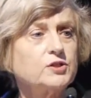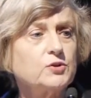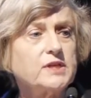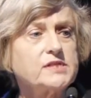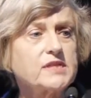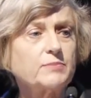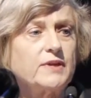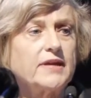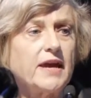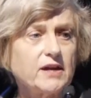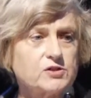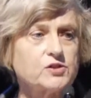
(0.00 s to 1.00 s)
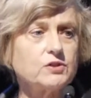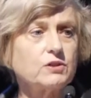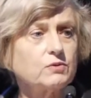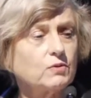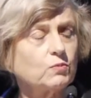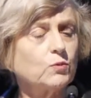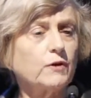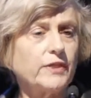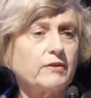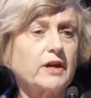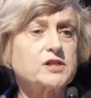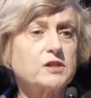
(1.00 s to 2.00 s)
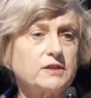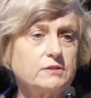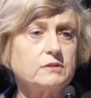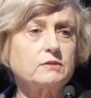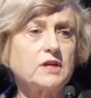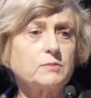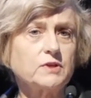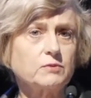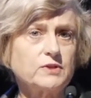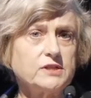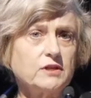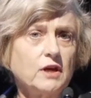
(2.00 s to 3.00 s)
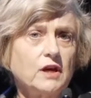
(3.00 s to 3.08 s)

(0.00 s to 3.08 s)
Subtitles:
doing something extra than what they're actually doing, but we